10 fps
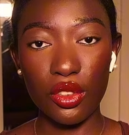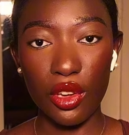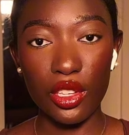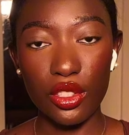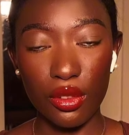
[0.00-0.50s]

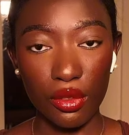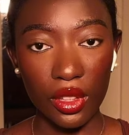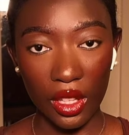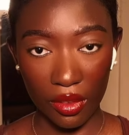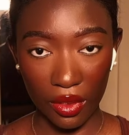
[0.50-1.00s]
going through
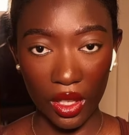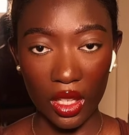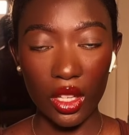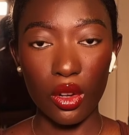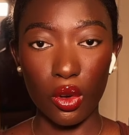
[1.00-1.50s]

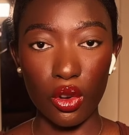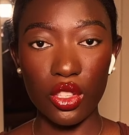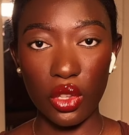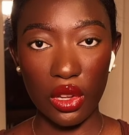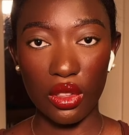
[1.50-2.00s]
DV? Who
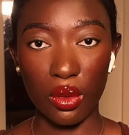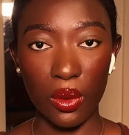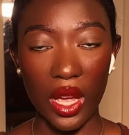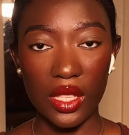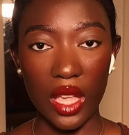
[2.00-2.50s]
is going
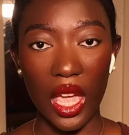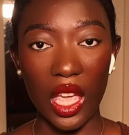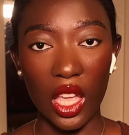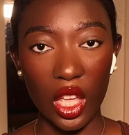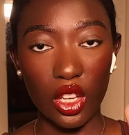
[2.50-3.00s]
through SA?